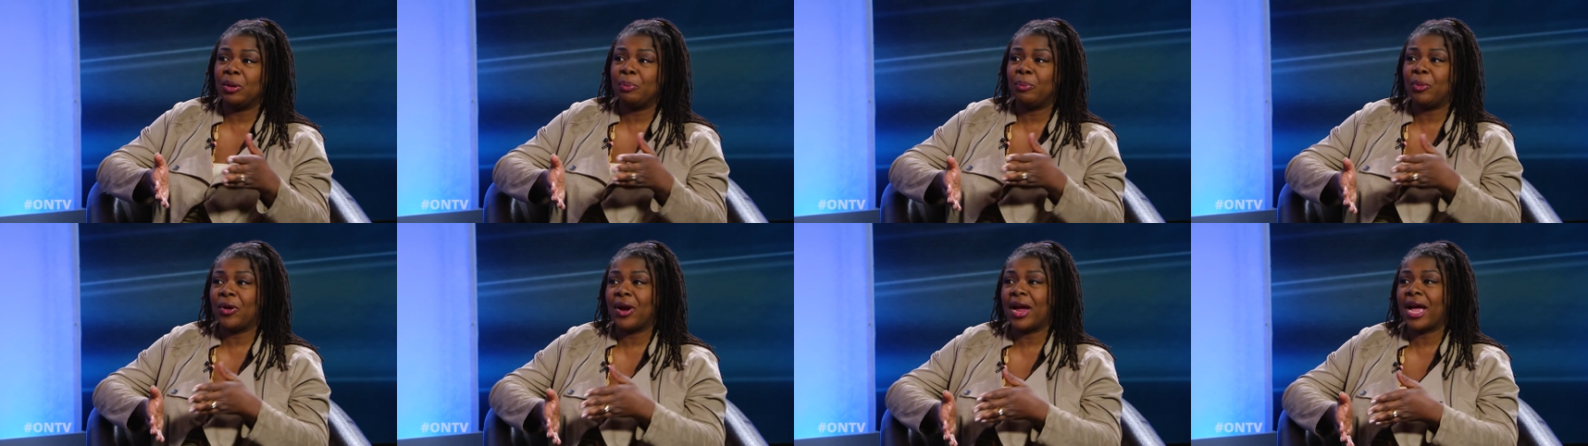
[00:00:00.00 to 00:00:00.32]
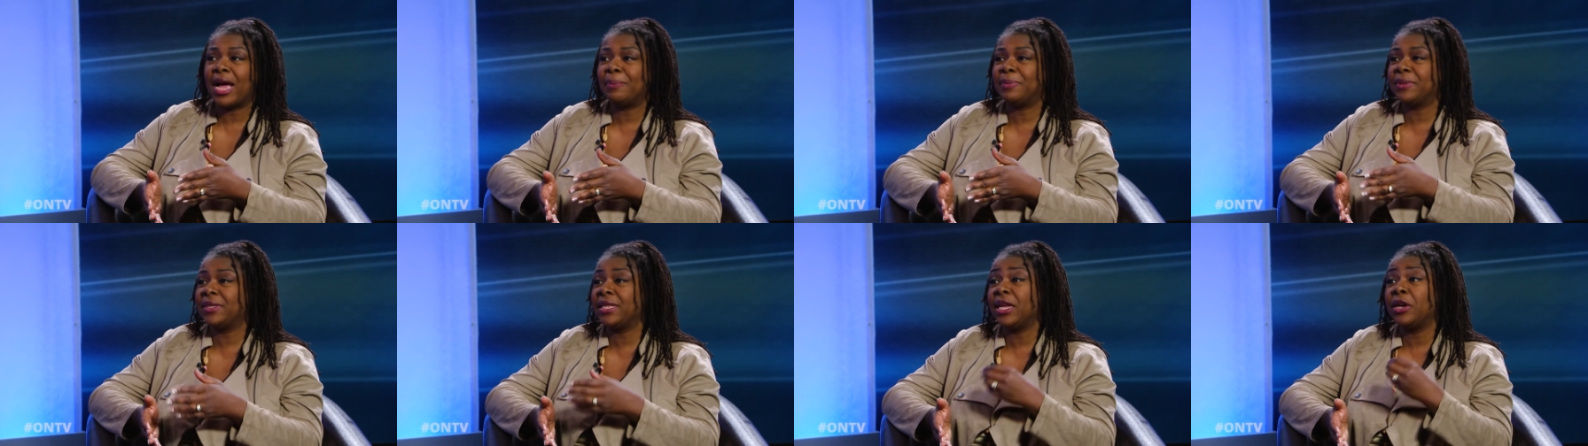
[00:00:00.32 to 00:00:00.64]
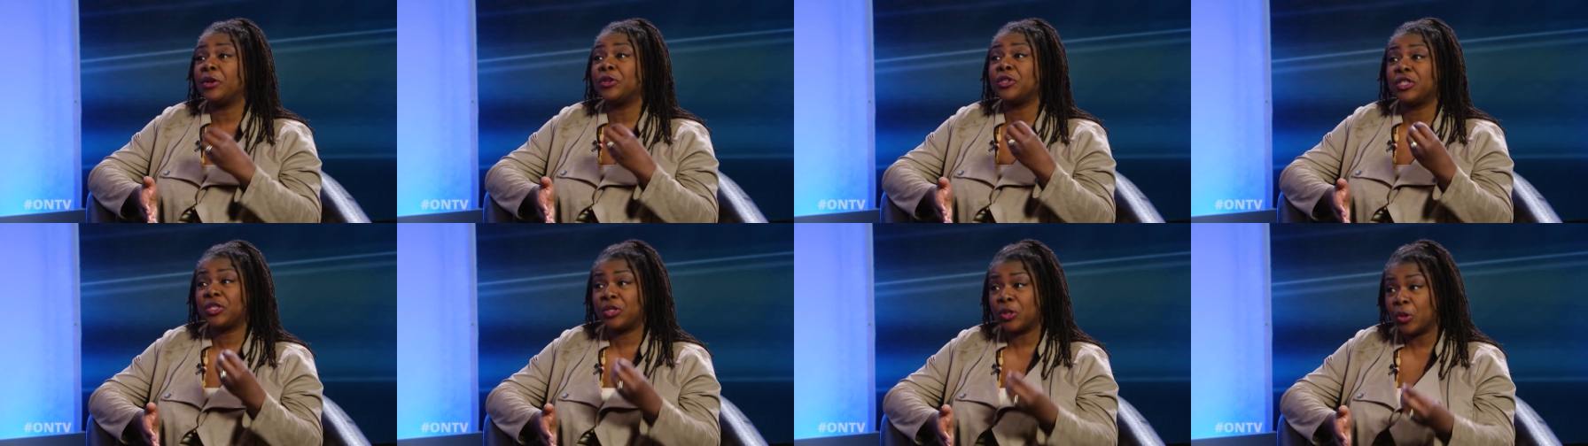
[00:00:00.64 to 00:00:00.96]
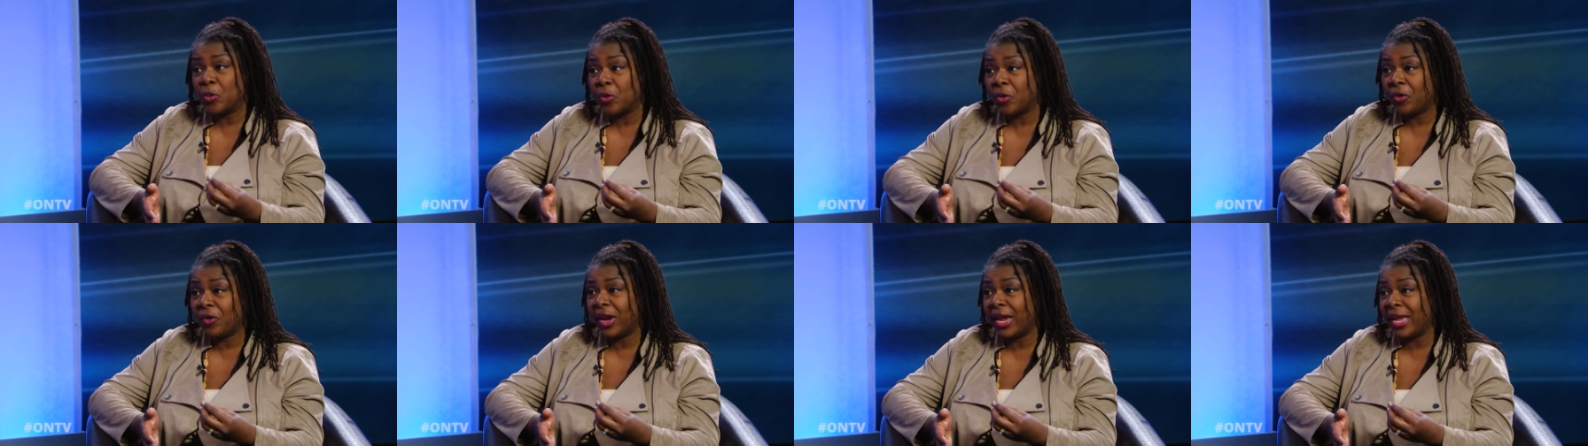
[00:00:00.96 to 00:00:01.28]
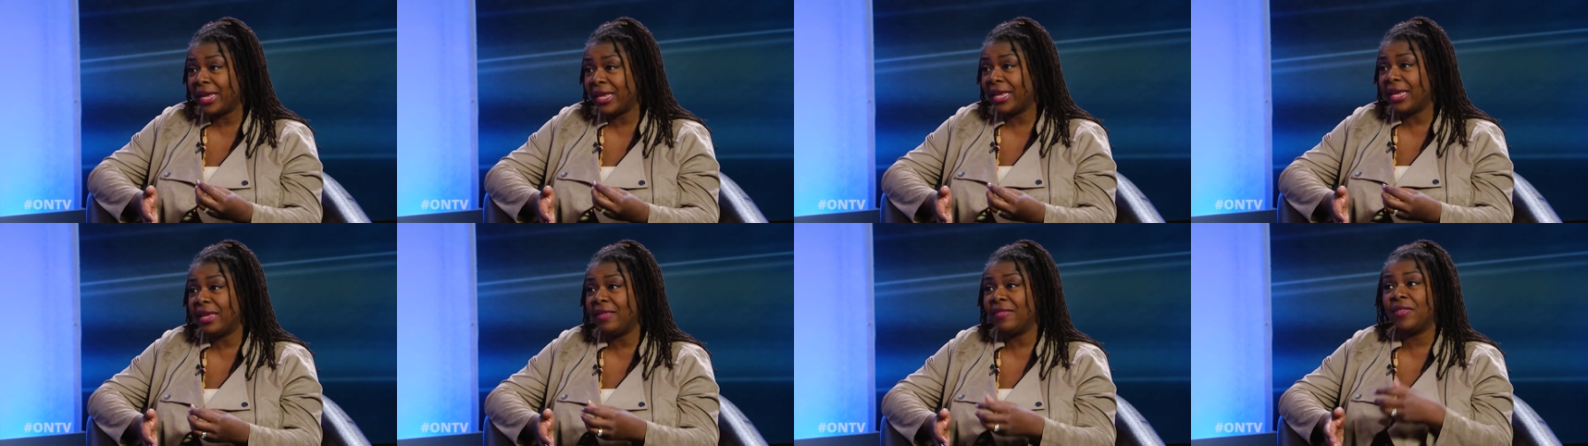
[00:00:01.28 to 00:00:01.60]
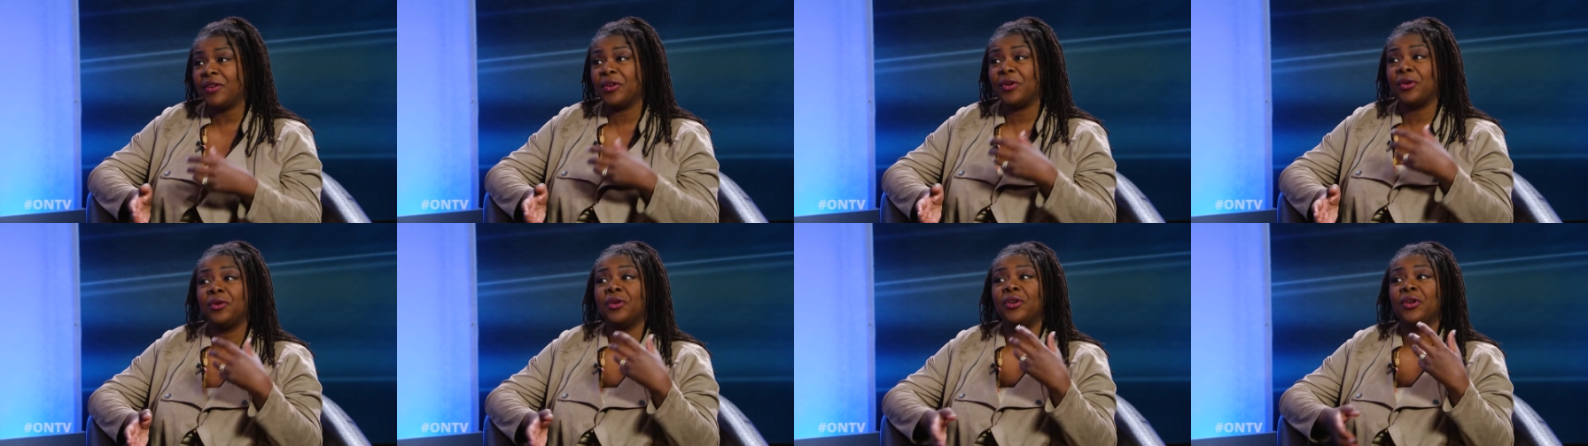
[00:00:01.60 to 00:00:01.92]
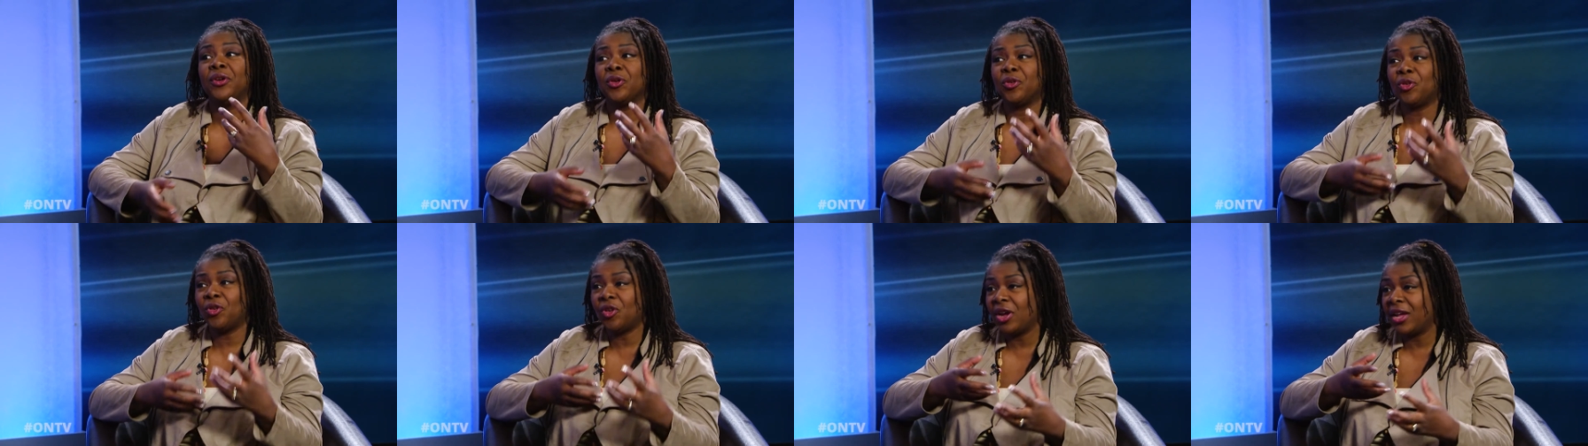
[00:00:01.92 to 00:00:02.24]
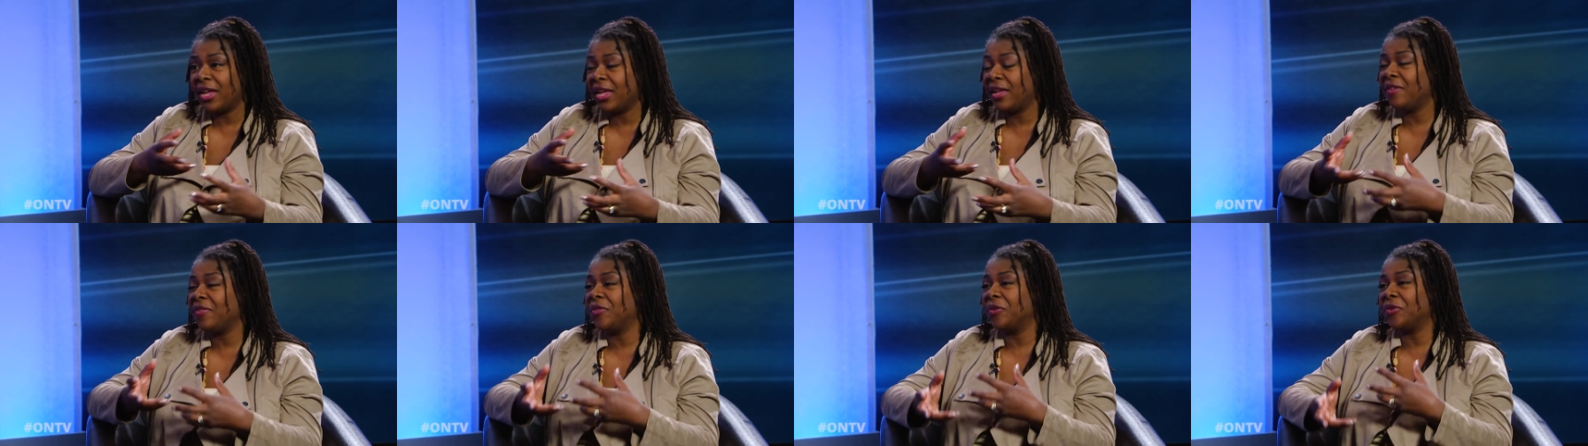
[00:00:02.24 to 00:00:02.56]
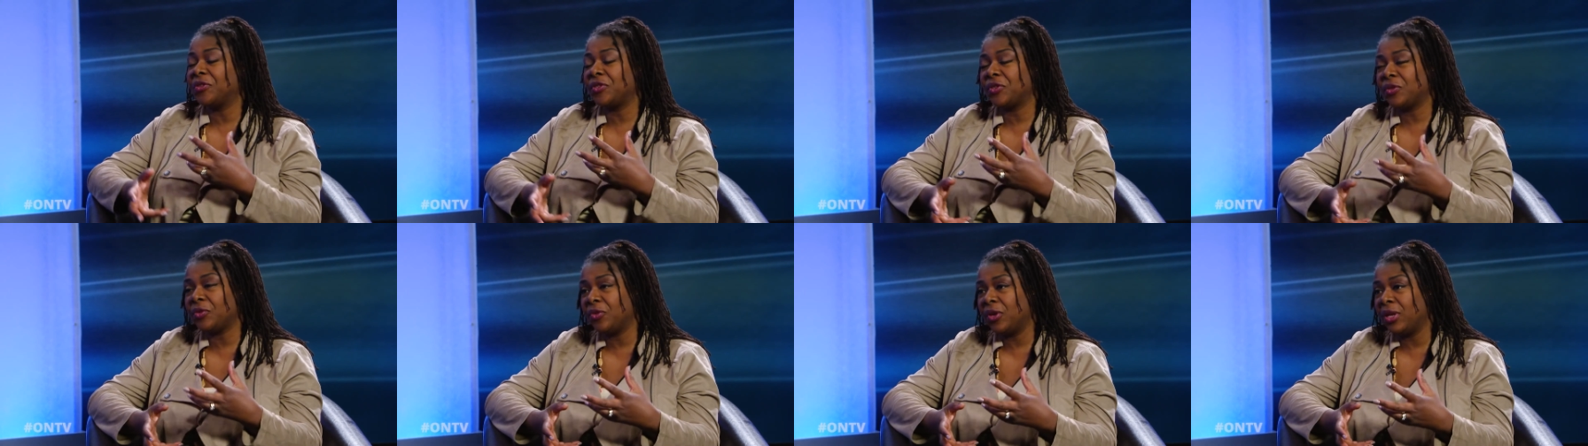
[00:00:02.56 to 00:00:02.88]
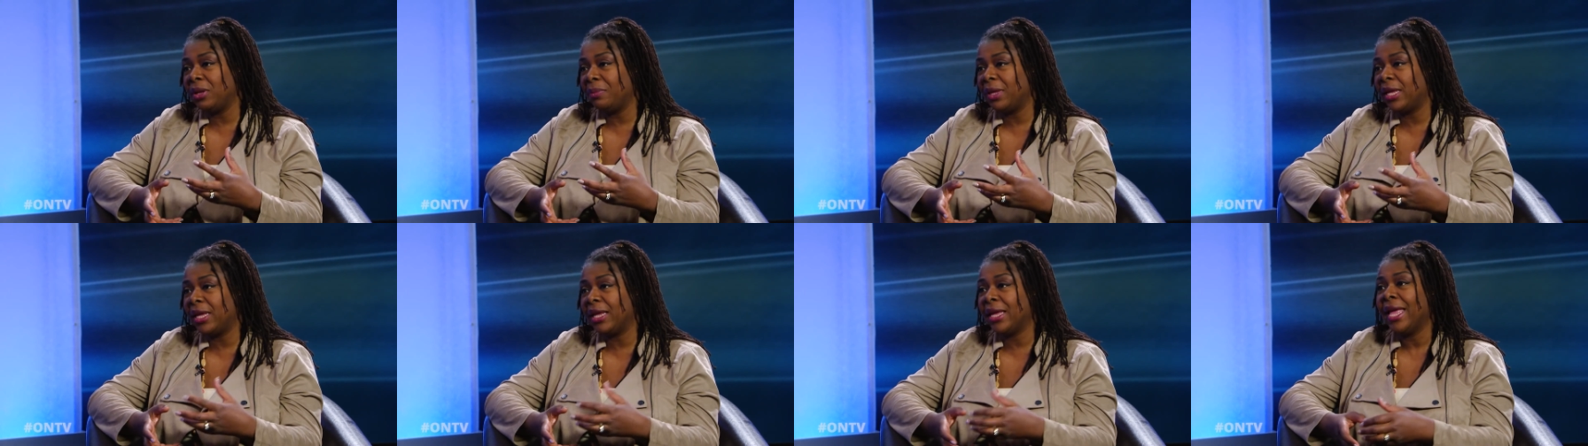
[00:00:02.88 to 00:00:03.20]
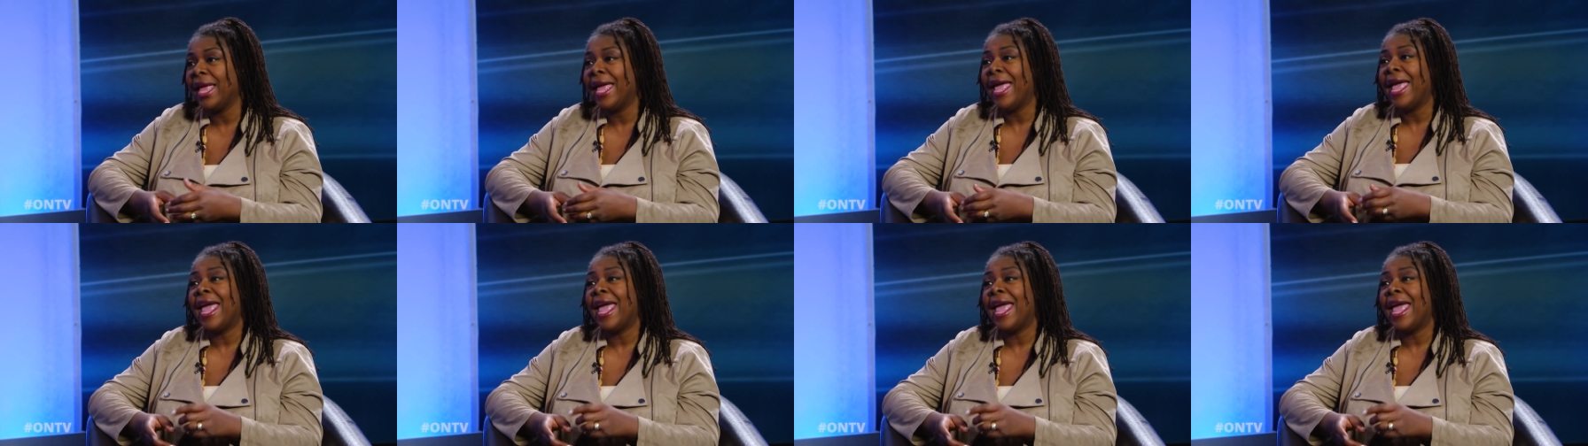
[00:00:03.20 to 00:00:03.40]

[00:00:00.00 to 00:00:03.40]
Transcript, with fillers: perhaps they are so cranky they're crying and they're screaming.